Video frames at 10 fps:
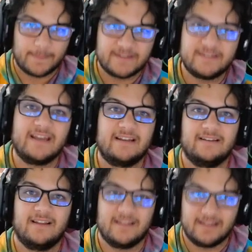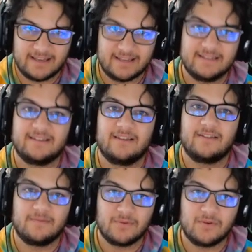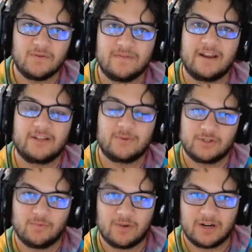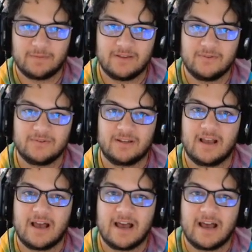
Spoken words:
Zetton is the move. That is what you want to be using.